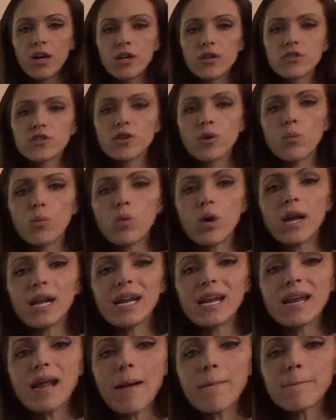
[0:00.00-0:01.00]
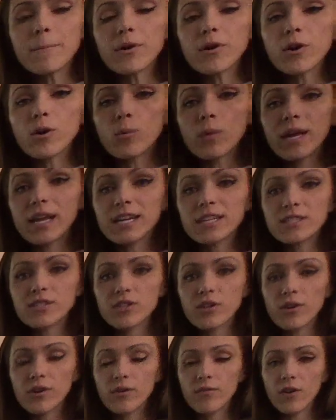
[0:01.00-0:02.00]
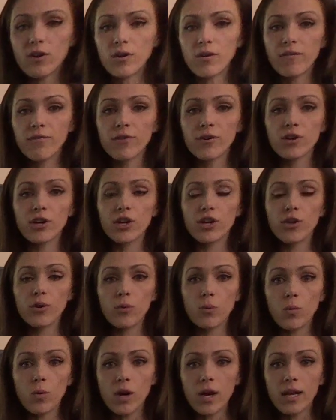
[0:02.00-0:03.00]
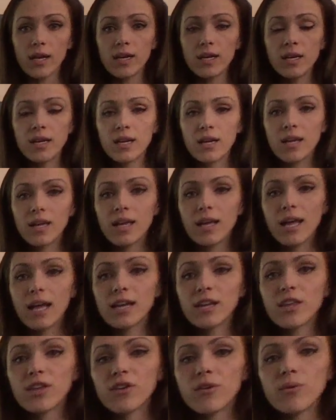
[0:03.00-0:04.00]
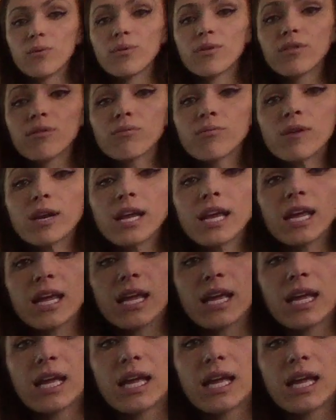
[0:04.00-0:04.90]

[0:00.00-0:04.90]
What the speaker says: So what number are we going to circle for Q1 and Q3?